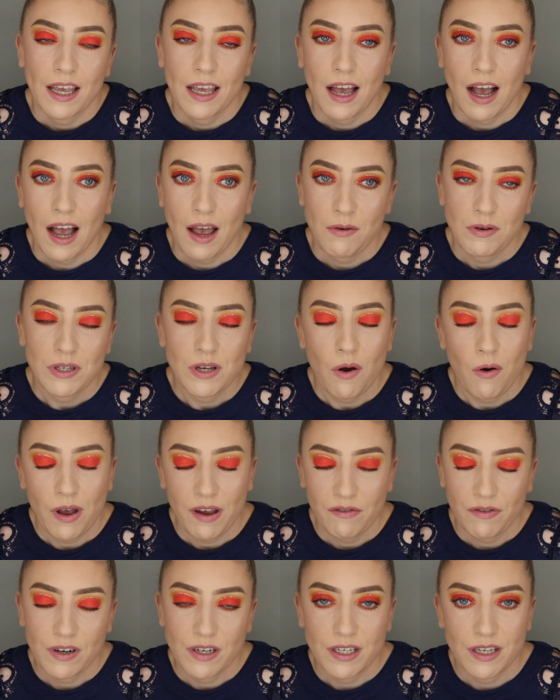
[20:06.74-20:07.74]
I was
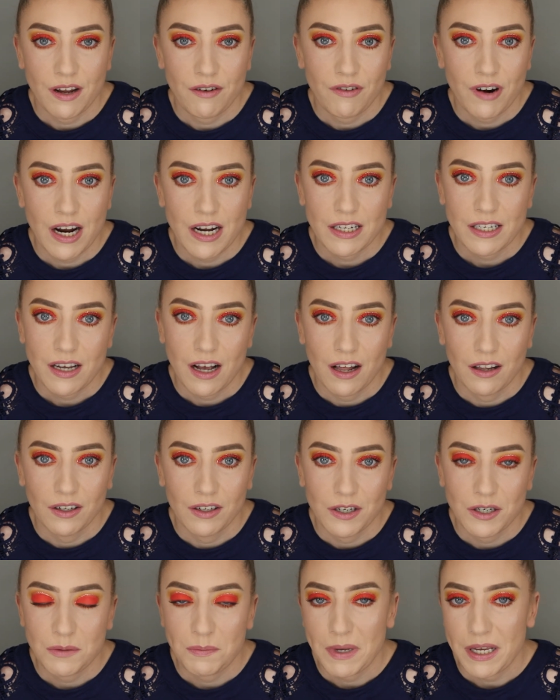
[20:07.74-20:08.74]
going for sunrise
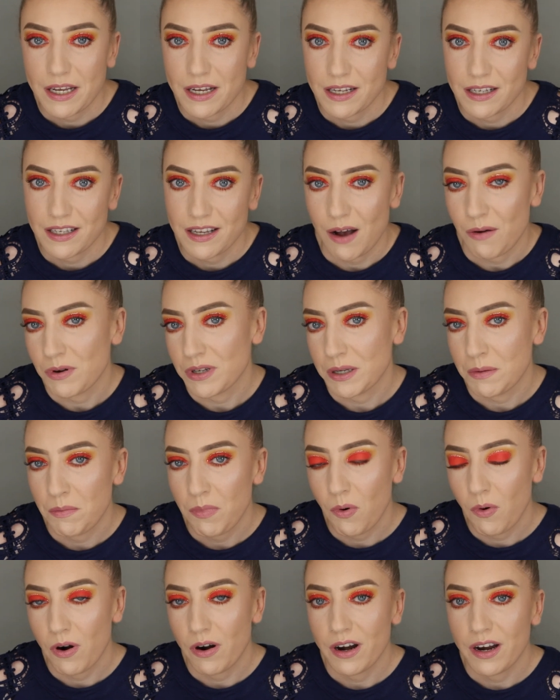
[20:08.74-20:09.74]
colors because that was
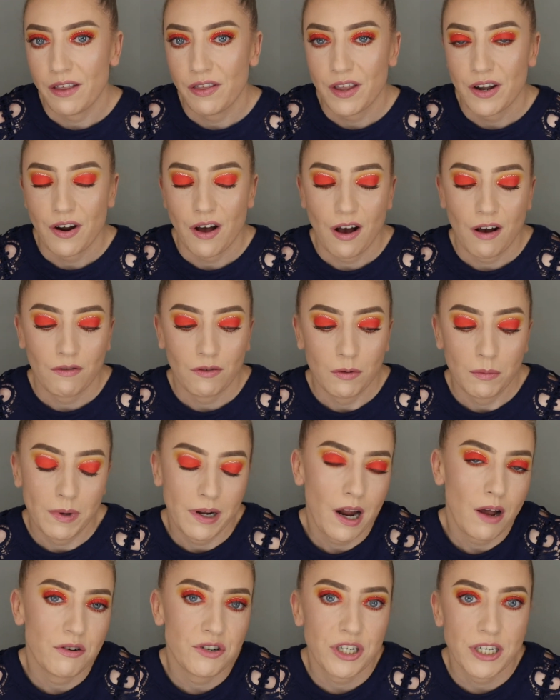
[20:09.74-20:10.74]
important in the novel,
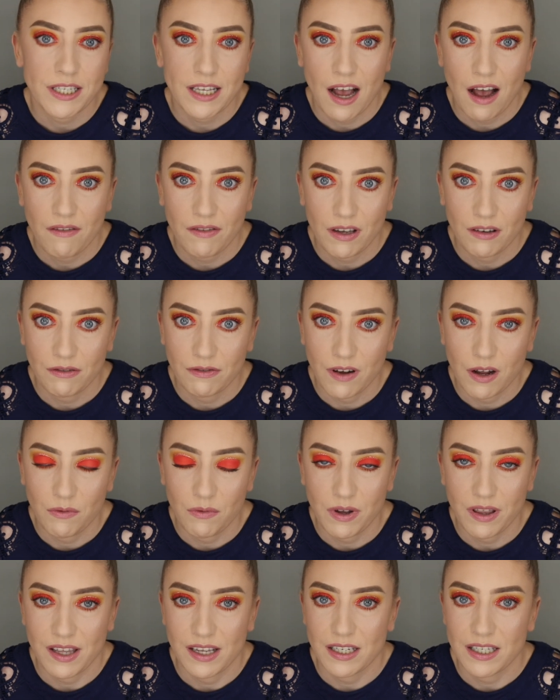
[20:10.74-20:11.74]
but I was just having fun
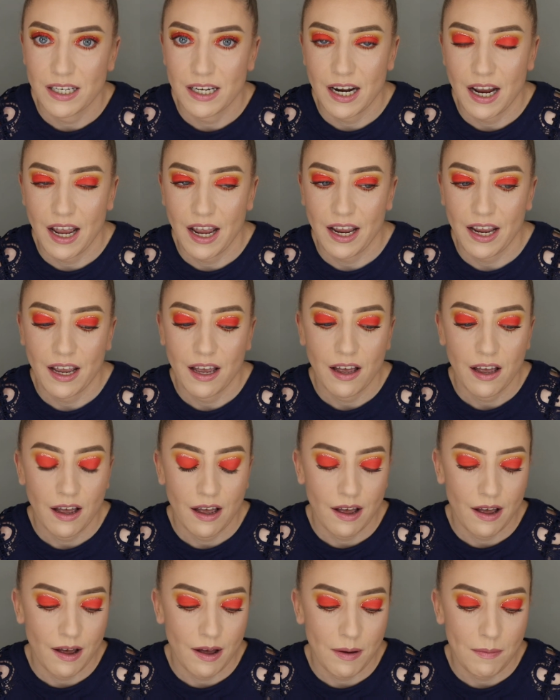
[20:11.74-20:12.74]
with it today.
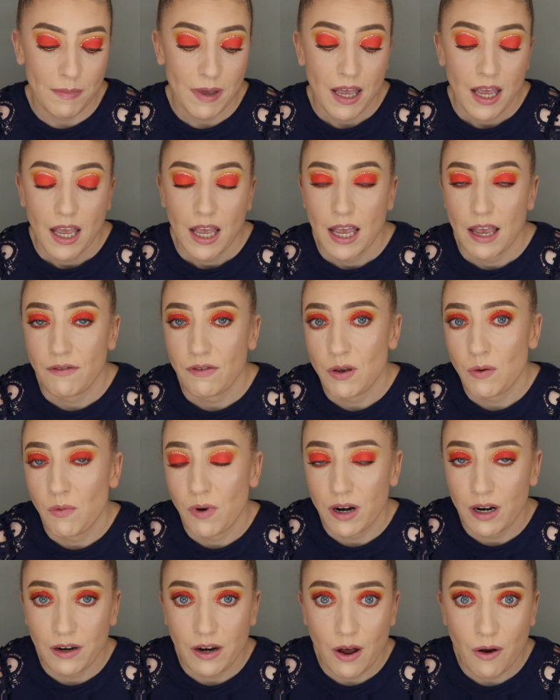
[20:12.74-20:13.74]
If you
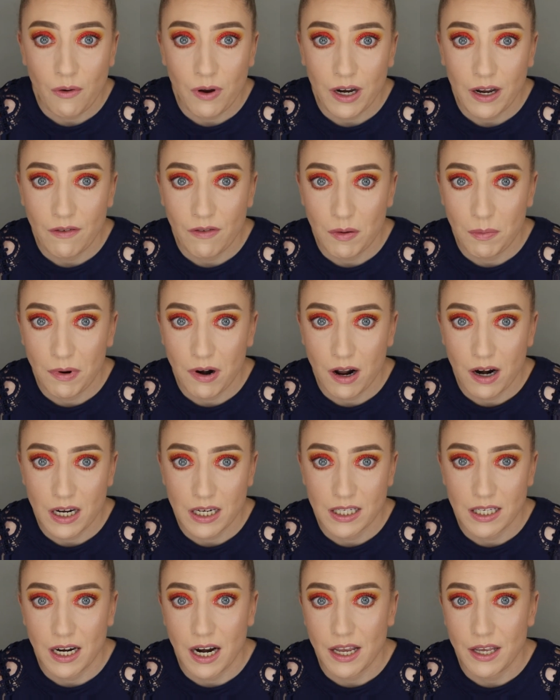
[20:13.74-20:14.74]
want to know any of the
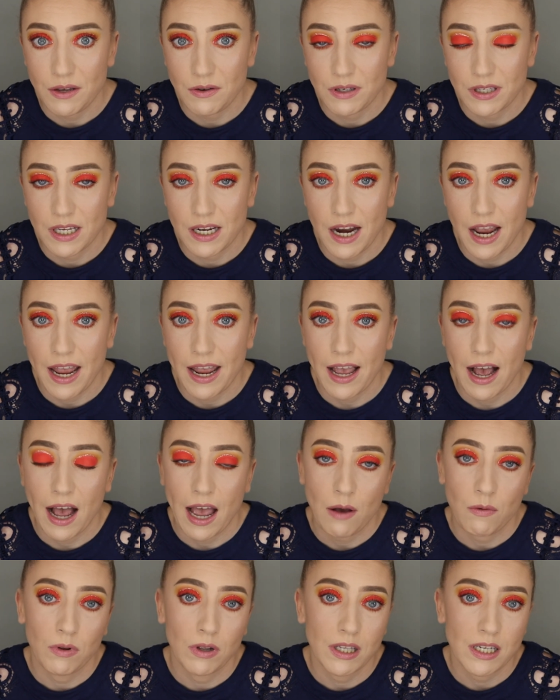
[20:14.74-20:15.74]
products that I used today,
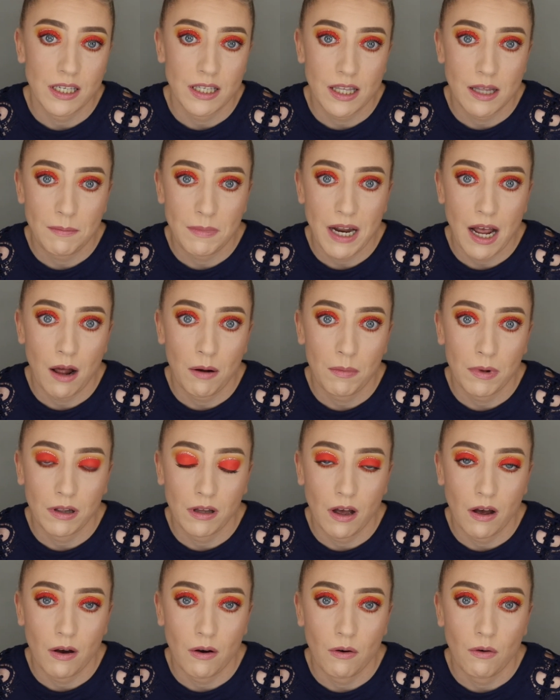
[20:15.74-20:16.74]
I will list them down
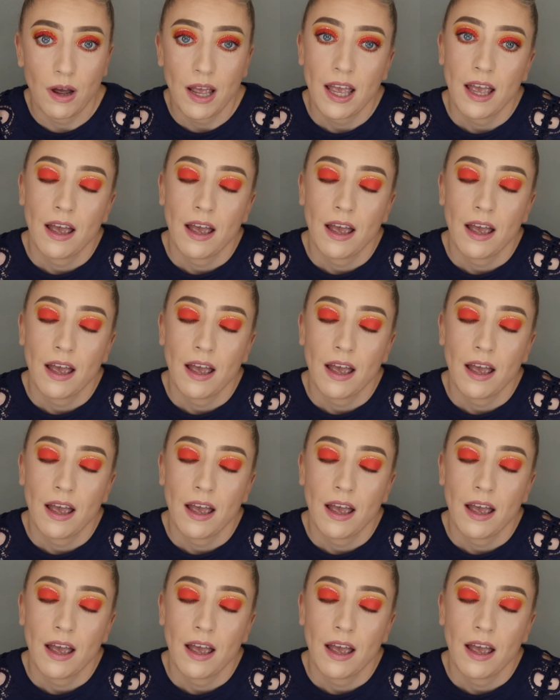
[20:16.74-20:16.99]
below.